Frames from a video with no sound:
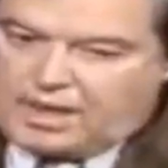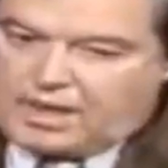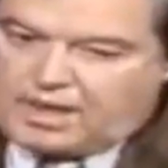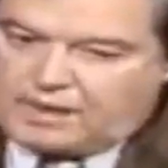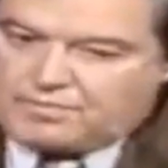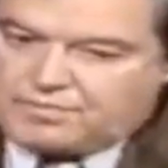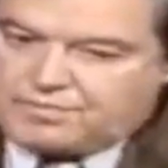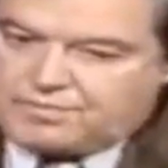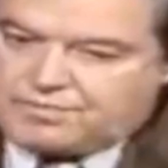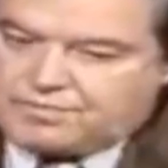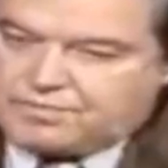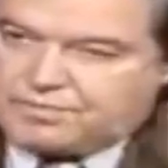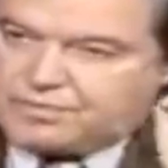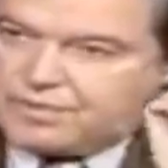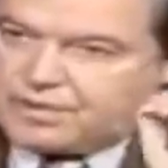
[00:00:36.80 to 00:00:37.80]
of
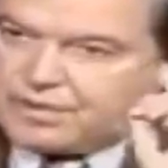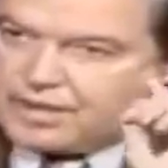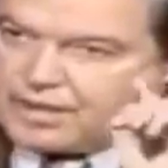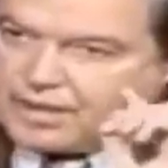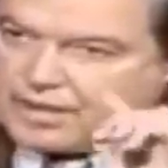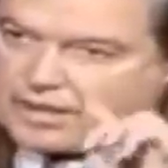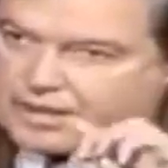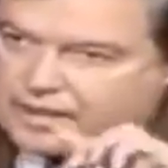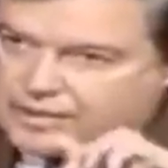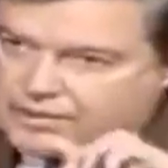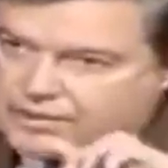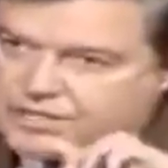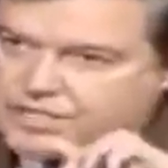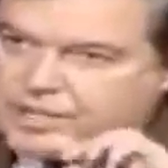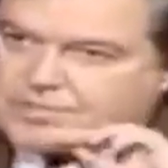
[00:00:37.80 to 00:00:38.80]

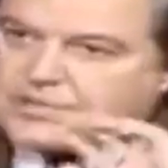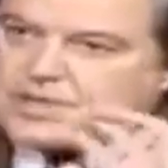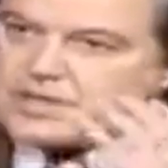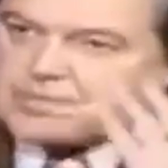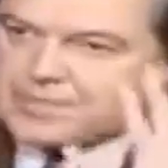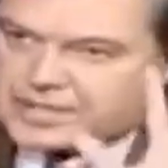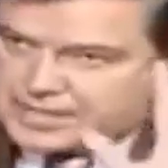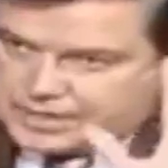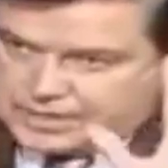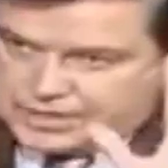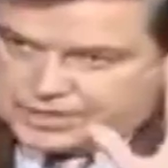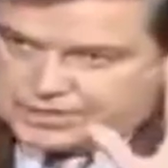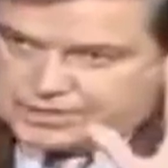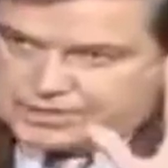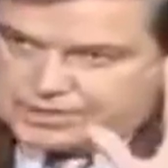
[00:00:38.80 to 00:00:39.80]
intercepting
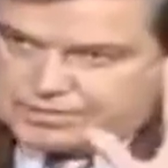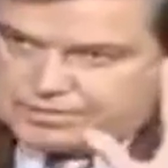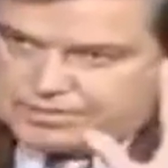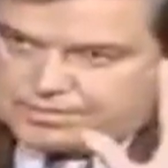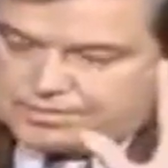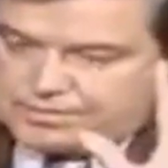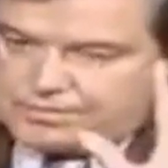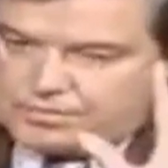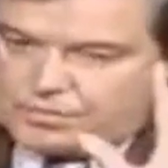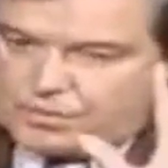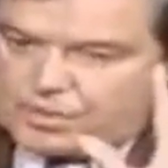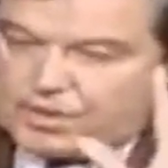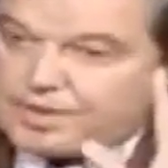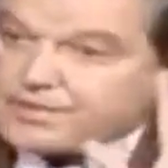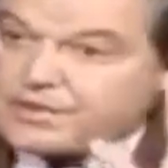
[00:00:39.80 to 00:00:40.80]
messages
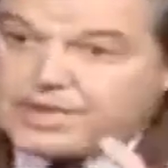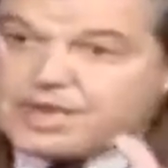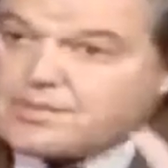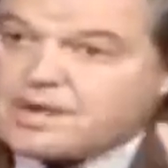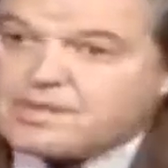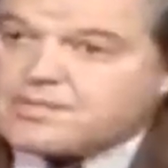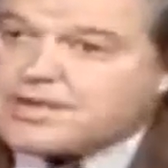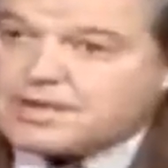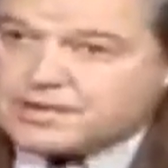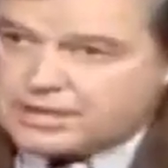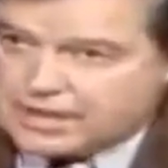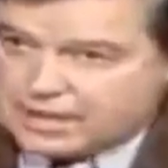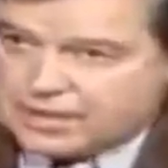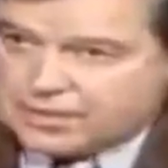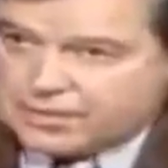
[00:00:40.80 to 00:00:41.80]
wherever they may be in
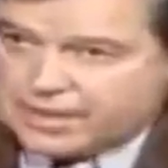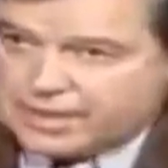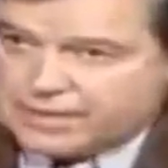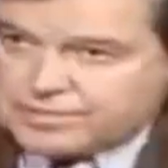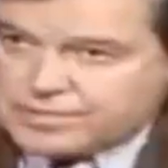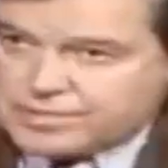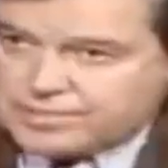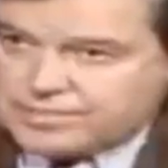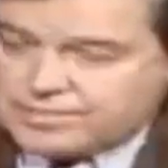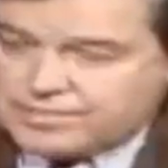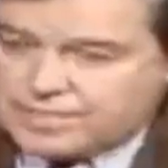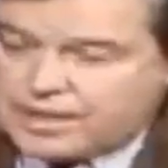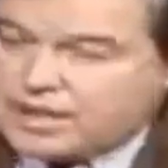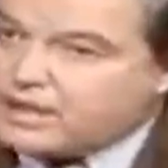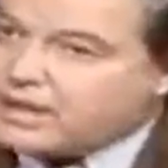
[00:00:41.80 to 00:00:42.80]
the airwaves.
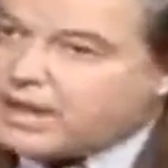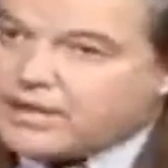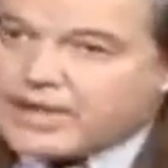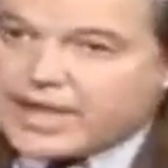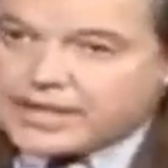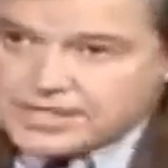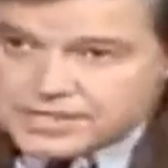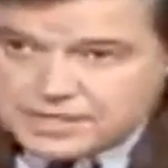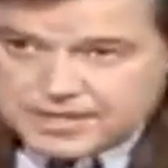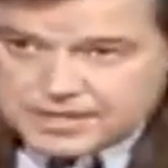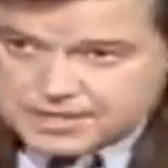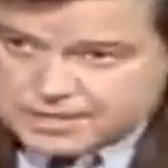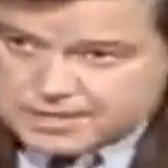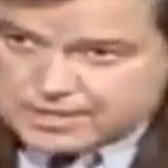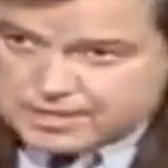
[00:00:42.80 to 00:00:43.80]
Now, that is
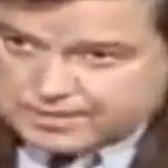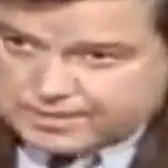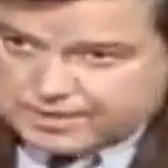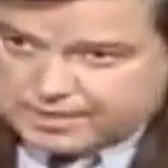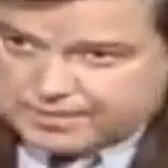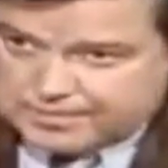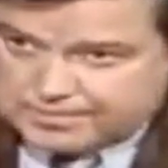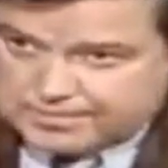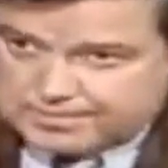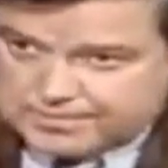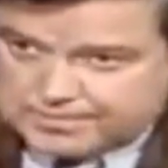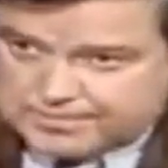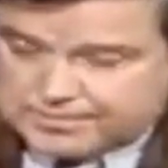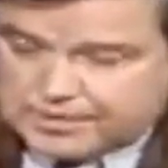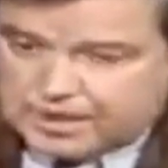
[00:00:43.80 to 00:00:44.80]
necessary
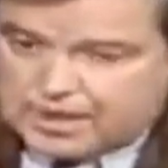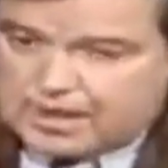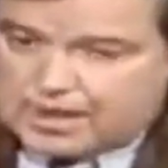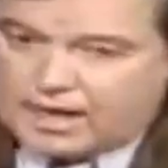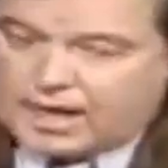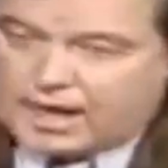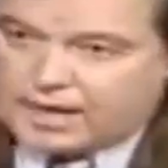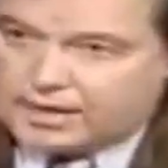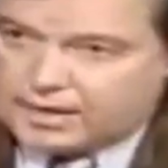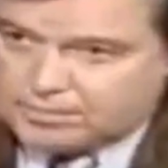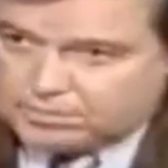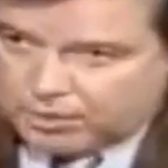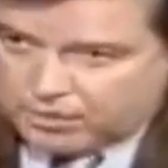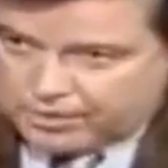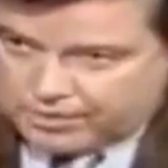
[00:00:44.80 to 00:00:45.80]
and
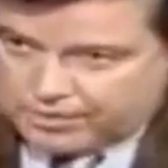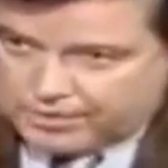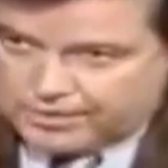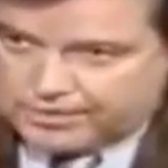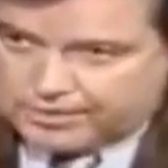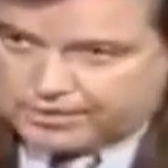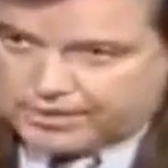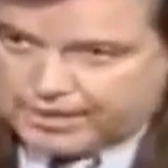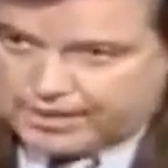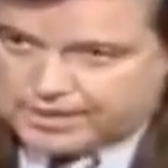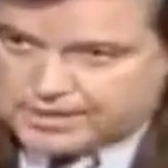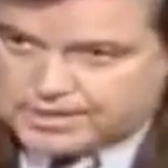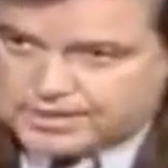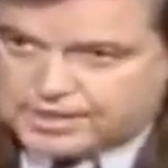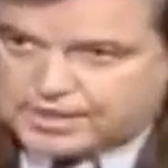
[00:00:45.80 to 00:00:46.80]
important to the
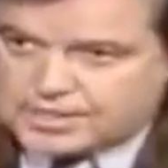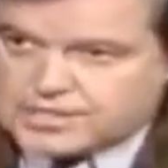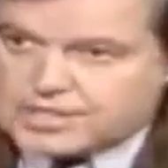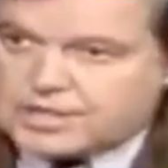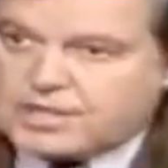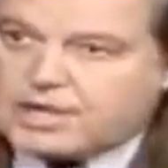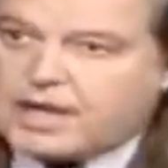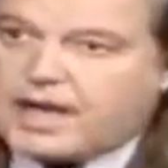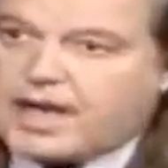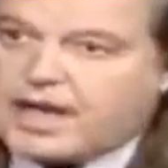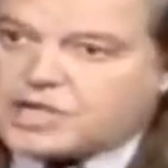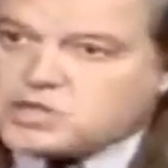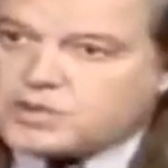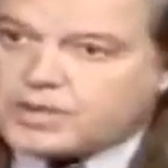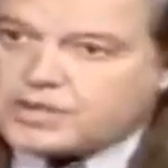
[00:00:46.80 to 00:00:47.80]
United States
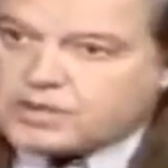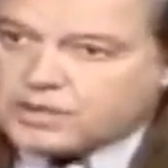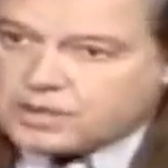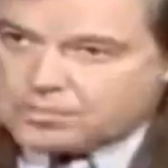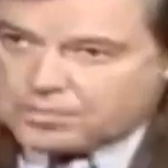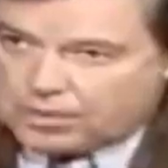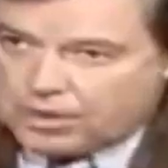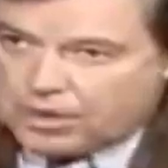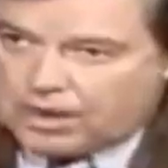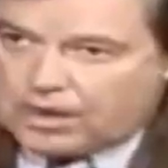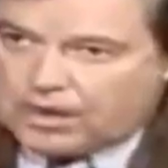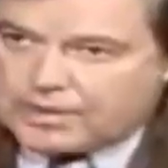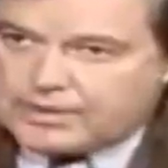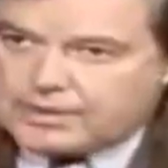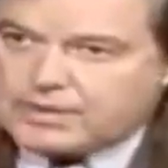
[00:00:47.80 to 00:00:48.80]
as we look
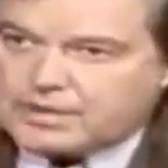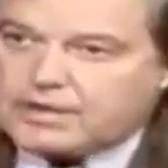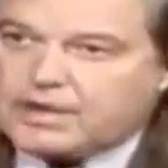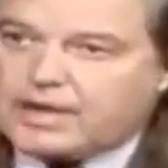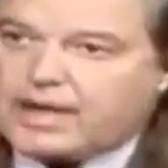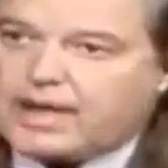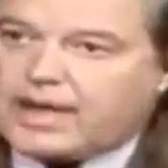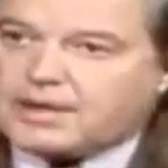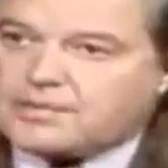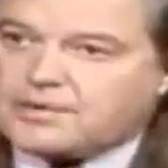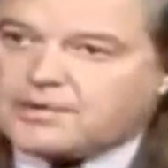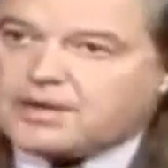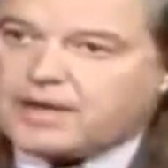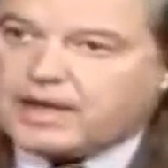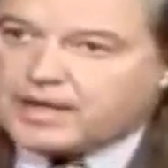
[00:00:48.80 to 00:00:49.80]
abroad at
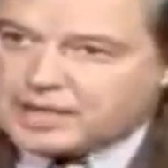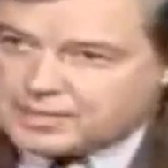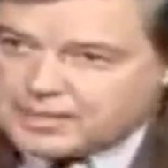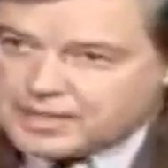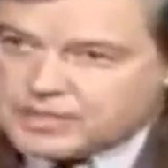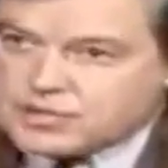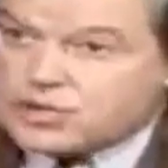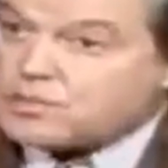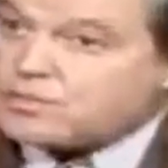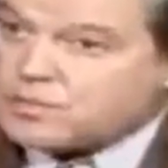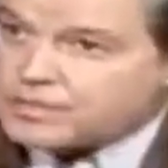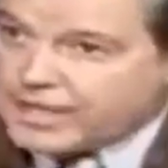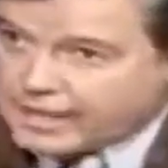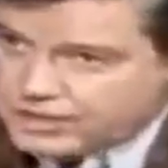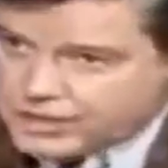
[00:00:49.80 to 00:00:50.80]
enemies or
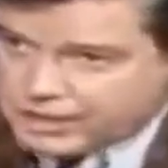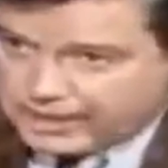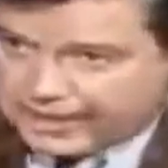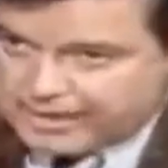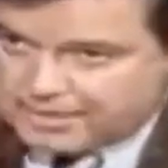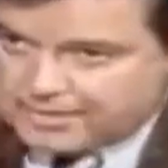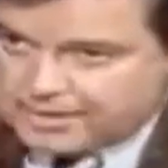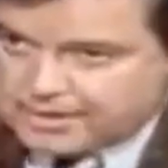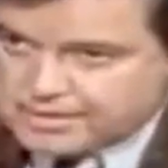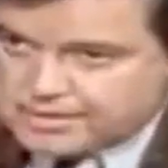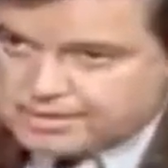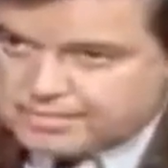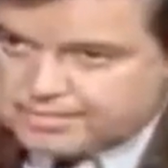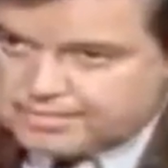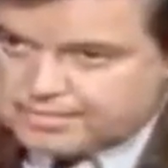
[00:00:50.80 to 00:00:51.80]
potential enemies.